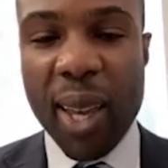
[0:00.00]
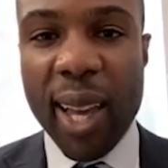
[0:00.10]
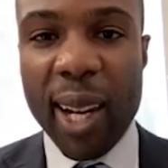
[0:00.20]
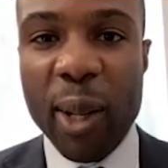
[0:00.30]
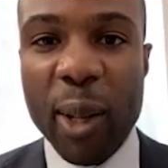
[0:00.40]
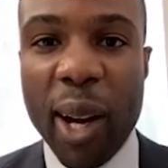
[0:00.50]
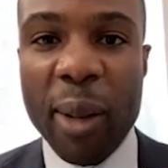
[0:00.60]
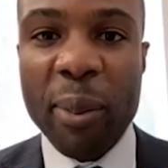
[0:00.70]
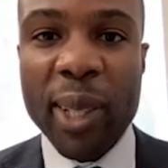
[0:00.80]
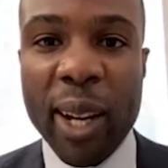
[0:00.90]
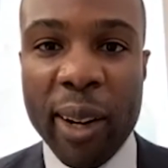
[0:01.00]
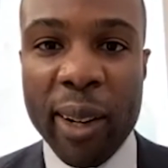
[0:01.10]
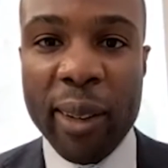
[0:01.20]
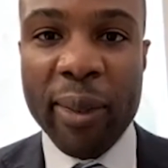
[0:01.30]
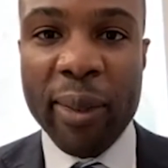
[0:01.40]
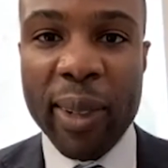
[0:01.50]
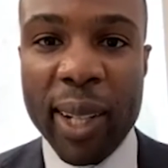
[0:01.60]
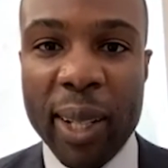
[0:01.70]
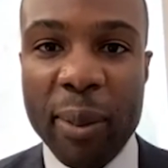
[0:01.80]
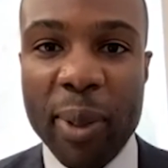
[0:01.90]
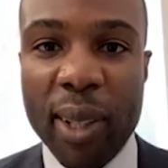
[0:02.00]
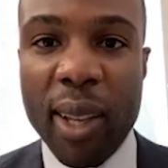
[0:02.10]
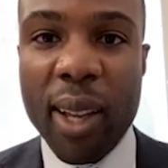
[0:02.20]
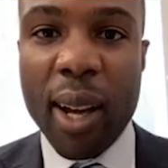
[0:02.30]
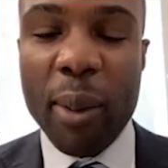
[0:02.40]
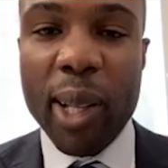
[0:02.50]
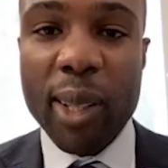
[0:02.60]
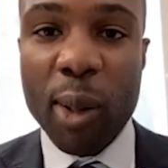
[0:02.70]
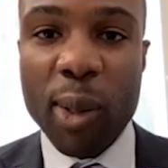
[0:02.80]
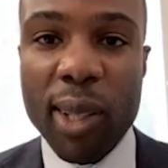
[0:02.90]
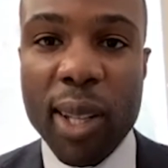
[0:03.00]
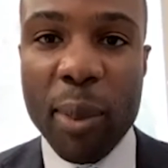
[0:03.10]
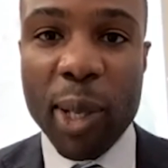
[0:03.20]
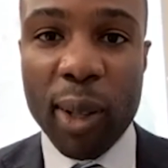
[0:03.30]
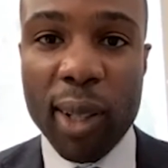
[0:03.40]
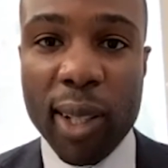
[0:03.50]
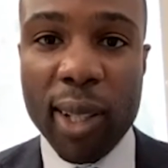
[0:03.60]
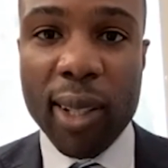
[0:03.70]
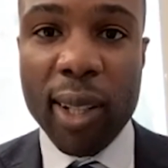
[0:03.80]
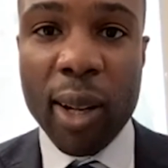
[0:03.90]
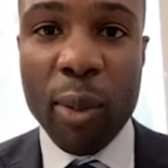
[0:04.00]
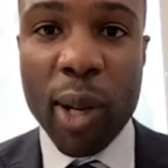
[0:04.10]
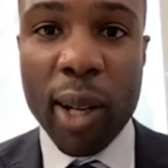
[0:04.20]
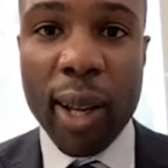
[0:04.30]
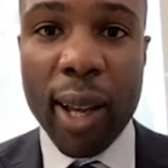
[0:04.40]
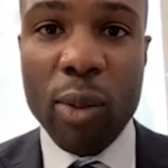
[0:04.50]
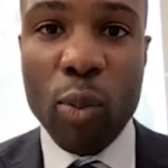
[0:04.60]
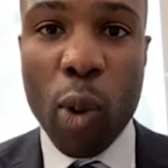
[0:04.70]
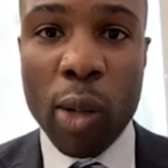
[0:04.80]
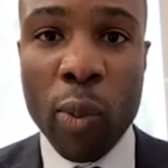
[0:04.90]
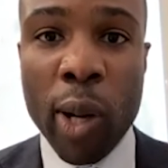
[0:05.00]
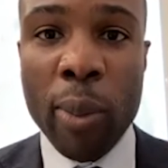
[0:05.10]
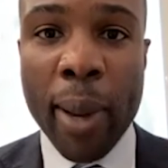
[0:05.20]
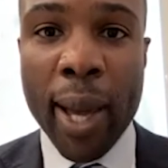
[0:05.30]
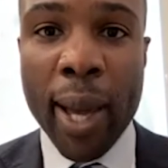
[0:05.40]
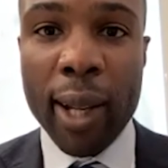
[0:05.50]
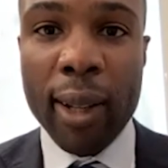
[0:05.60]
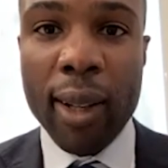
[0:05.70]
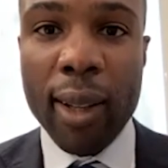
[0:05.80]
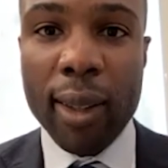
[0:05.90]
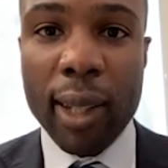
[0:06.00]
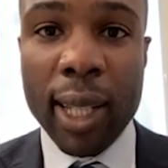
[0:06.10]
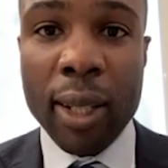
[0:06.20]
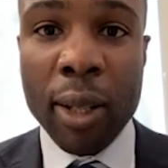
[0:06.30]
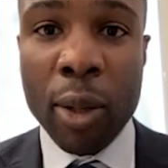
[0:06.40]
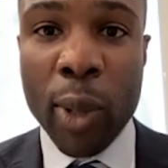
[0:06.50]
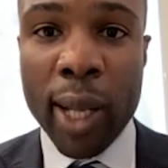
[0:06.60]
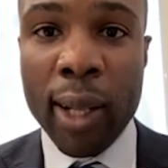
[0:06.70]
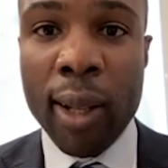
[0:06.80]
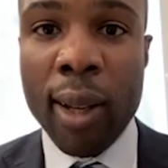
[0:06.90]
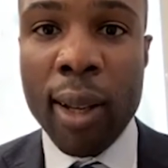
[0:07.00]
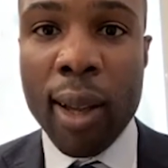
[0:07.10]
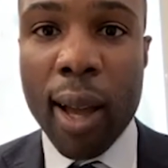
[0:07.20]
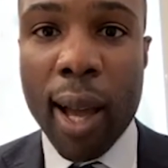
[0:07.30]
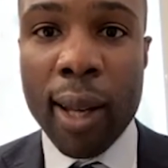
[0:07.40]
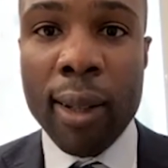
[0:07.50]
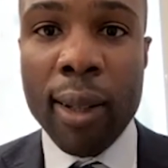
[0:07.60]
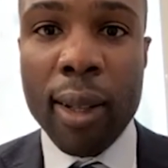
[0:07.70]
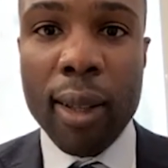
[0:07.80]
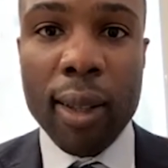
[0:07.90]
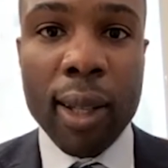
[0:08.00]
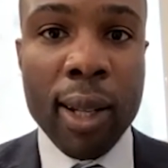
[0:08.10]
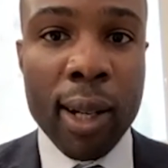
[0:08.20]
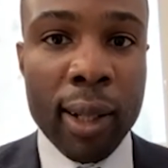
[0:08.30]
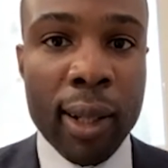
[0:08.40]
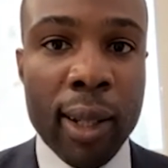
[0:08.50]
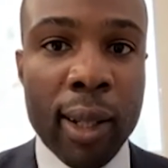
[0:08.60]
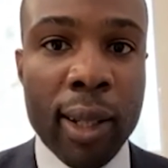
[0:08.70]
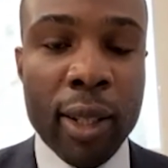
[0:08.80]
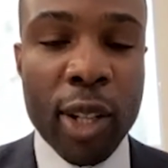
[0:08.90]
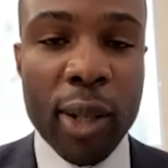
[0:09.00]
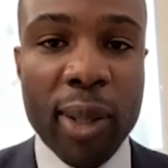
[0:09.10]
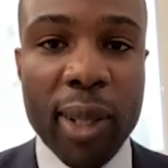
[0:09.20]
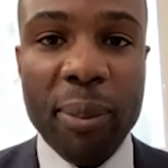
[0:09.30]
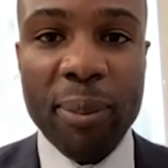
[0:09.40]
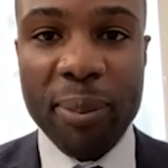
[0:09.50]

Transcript: Hello, I'm Derrick Phillips. I'm a consultant dermatologist and I work at One Welbeck, the Lindo Wing, and the Cadogan Clinic in Chelsea.